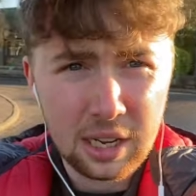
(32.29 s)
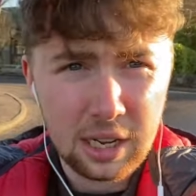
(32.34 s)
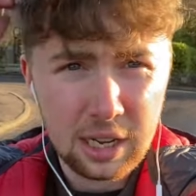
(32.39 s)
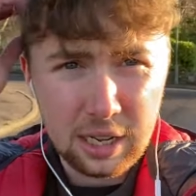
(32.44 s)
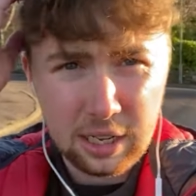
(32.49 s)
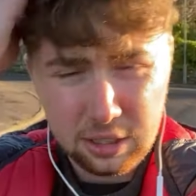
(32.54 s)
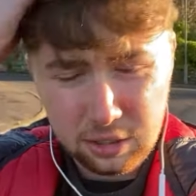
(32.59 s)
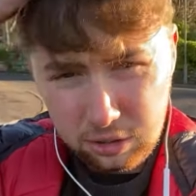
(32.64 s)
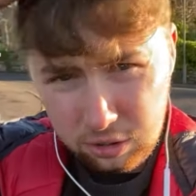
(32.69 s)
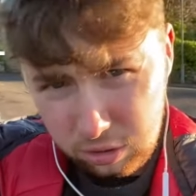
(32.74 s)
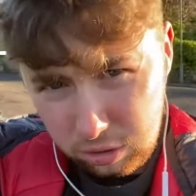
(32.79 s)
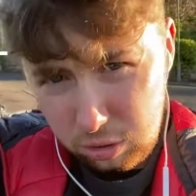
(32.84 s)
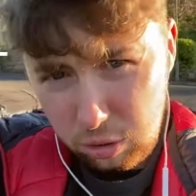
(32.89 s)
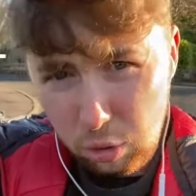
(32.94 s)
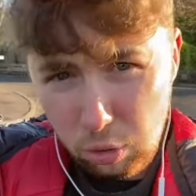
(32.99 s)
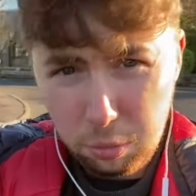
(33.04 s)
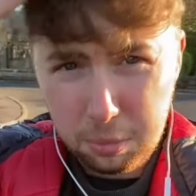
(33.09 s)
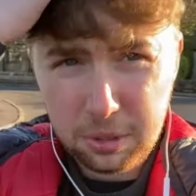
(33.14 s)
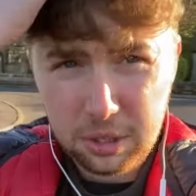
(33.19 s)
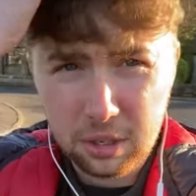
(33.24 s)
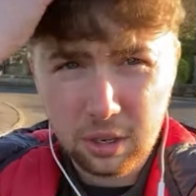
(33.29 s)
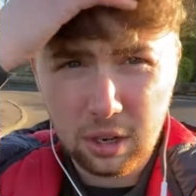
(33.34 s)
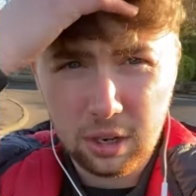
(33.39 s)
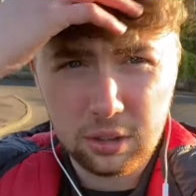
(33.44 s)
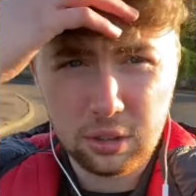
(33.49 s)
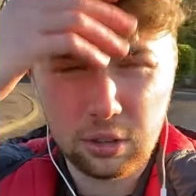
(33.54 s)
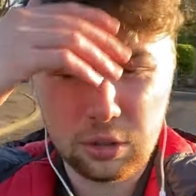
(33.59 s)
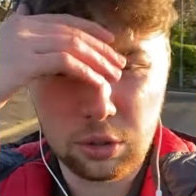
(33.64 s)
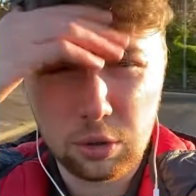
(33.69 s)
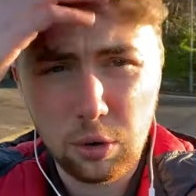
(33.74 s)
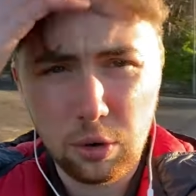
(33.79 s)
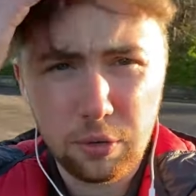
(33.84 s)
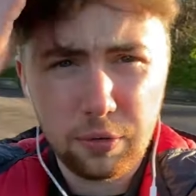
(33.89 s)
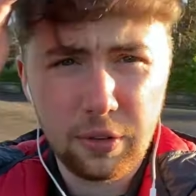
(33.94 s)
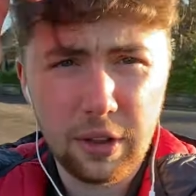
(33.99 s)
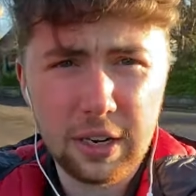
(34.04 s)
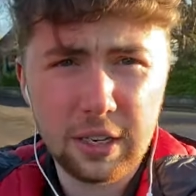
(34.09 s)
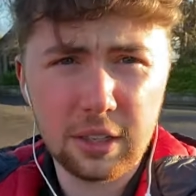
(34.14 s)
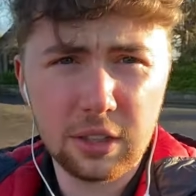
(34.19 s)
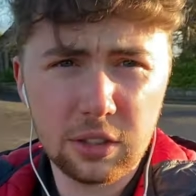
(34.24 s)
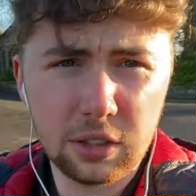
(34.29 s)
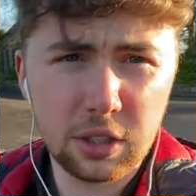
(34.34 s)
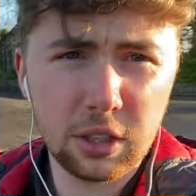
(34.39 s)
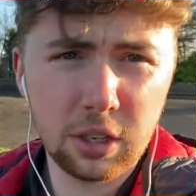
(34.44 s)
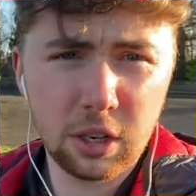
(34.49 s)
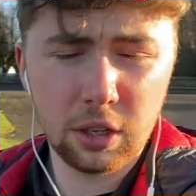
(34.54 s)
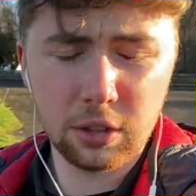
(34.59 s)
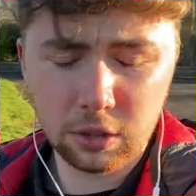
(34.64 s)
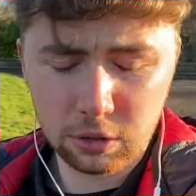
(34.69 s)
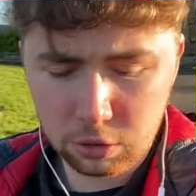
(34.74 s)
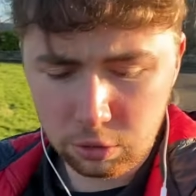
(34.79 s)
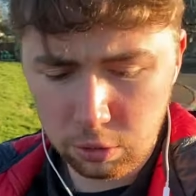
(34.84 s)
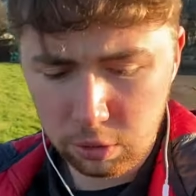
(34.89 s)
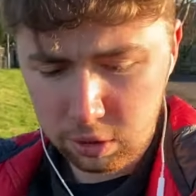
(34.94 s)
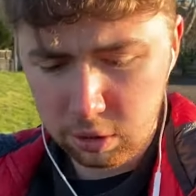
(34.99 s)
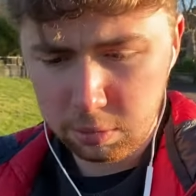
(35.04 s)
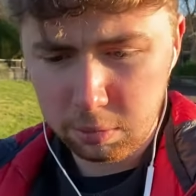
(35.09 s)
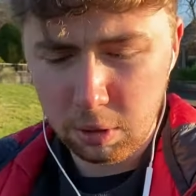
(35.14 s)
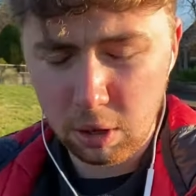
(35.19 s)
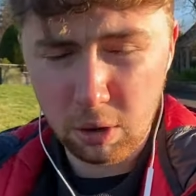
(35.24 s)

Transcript: it's Coleman_fitness_,